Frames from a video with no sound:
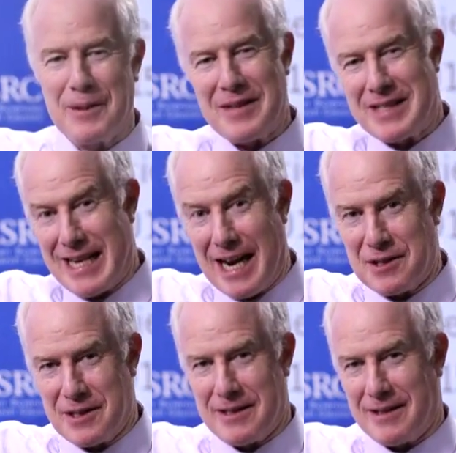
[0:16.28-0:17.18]
of this in
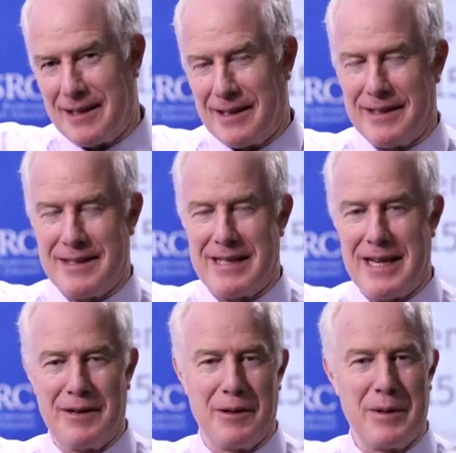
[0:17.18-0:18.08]
action is
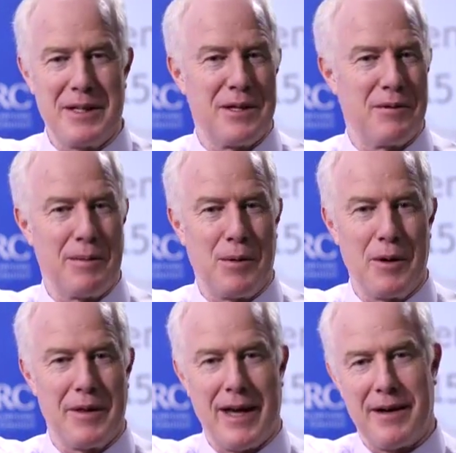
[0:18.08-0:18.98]
seen in a recent
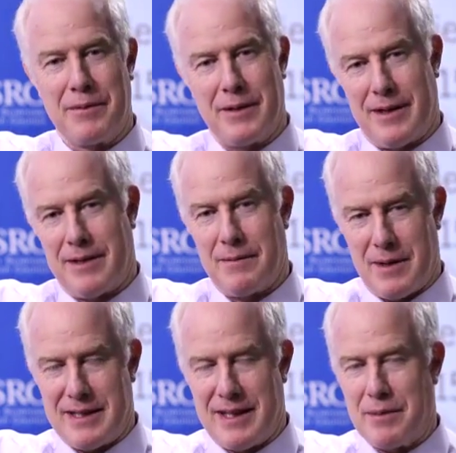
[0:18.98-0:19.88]
report that
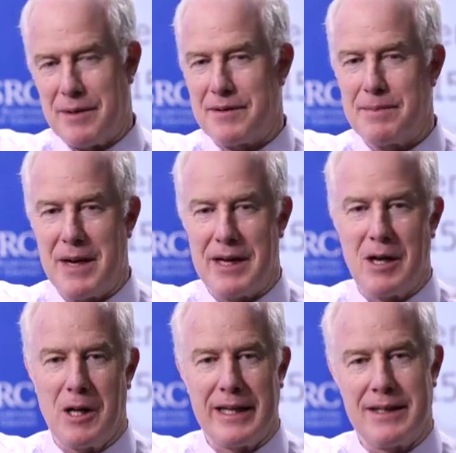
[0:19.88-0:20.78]
I did with many
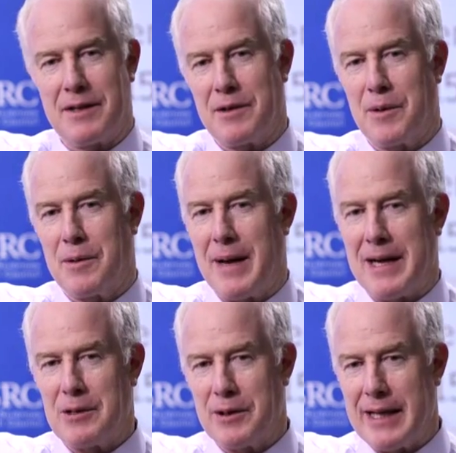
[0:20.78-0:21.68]
colleagues at the World
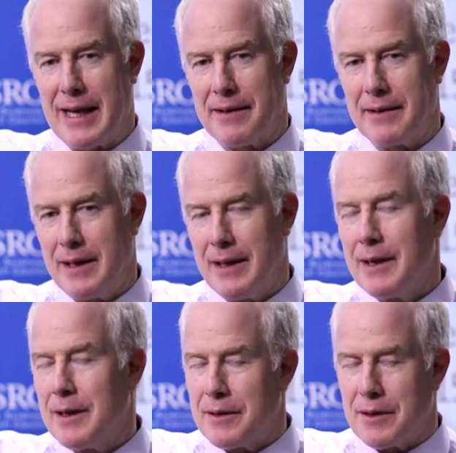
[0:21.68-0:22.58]
Bank, looking at
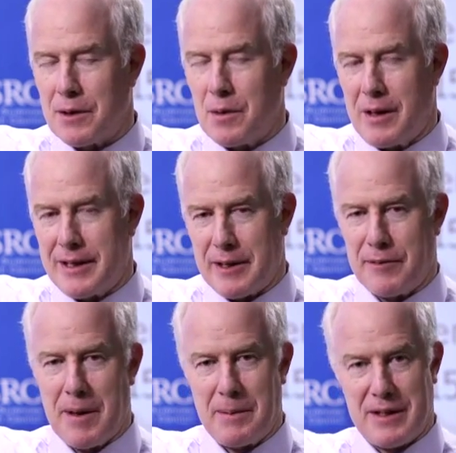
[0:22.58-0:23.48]
the quality
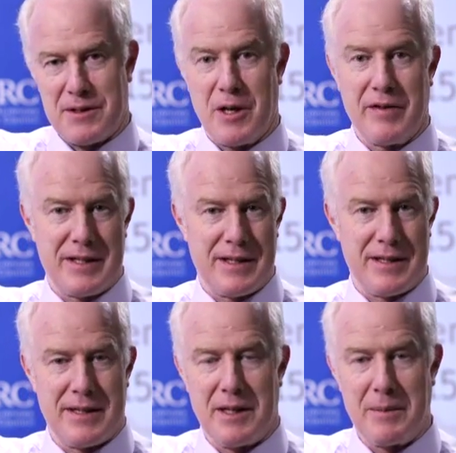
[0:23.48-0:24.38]
of public
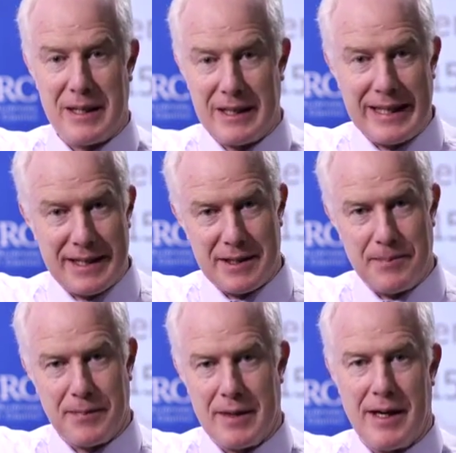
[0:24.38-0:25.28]
services in the Middle East.
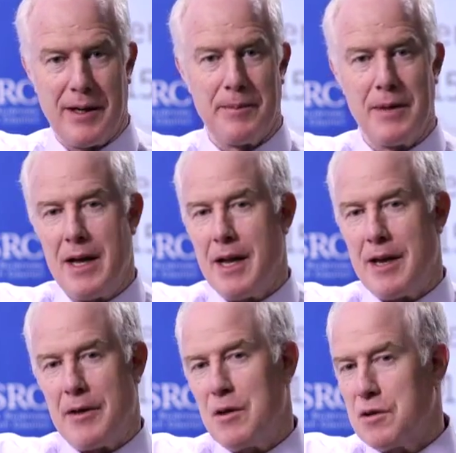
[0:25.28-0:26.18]
Now,
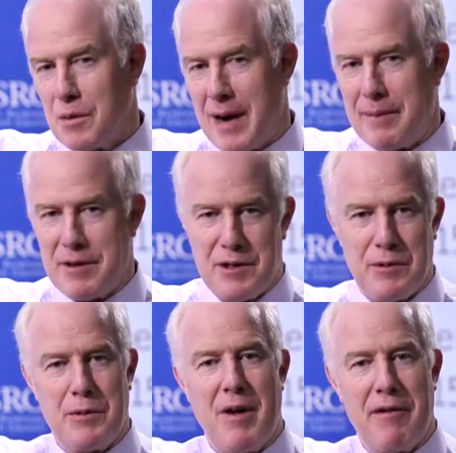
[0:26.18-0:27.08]
the usual way in which you
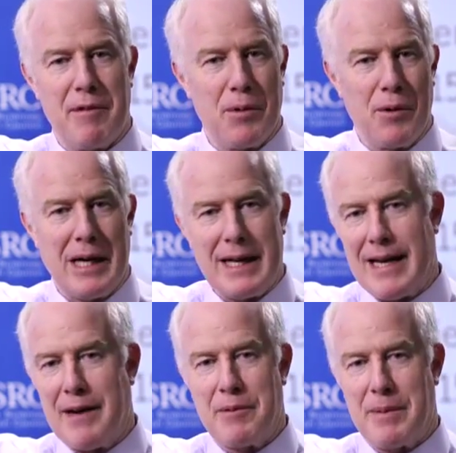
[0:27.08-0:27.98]
would write a report like
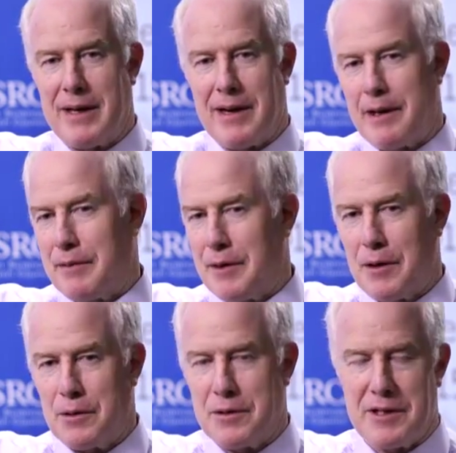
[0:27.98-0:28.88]
that would be to have a
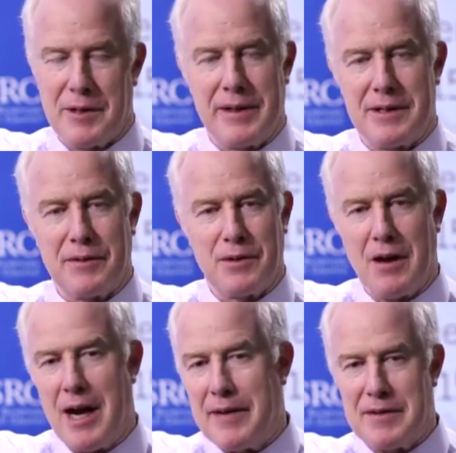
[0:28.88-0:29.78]
whole series of
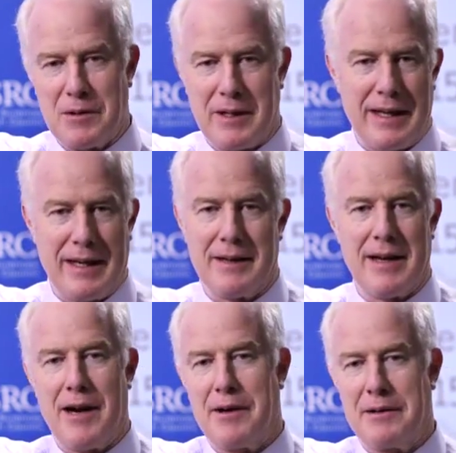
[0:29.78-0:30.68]
graphs looking at
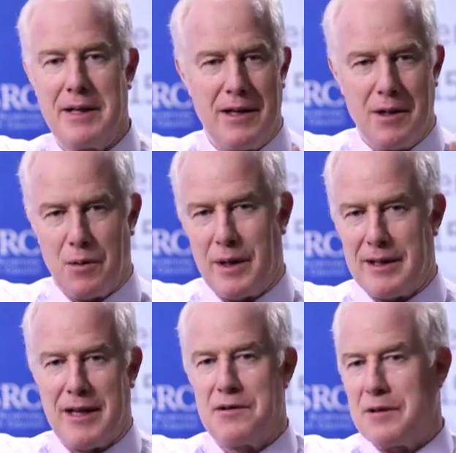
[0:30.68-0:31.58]
how one
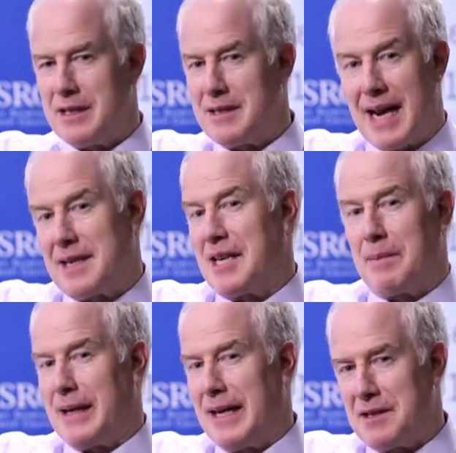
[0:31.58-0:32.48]
country stacks
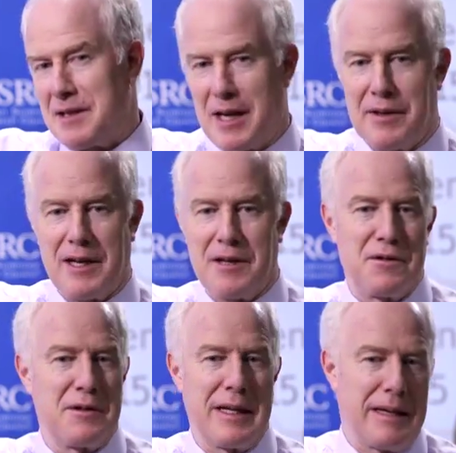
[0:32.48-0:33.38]
up against another
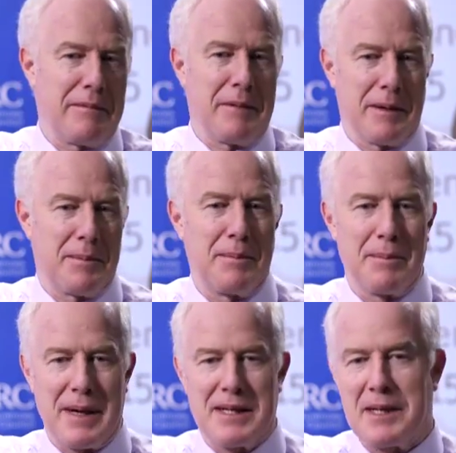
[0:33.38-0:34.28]
country, and the
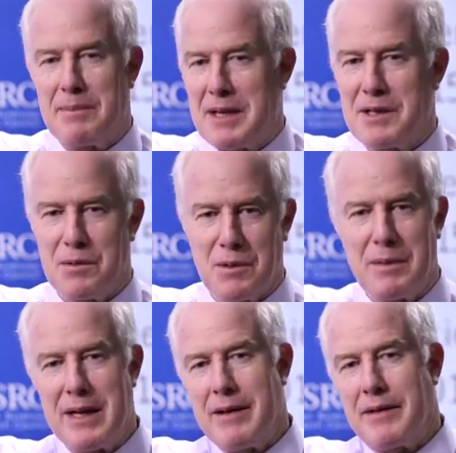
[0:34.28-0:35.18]
basic message would
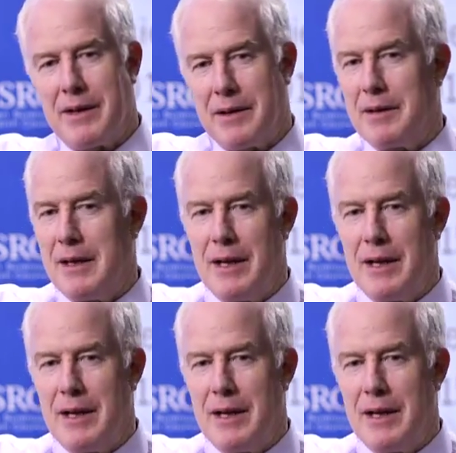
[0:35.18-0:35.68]
be that the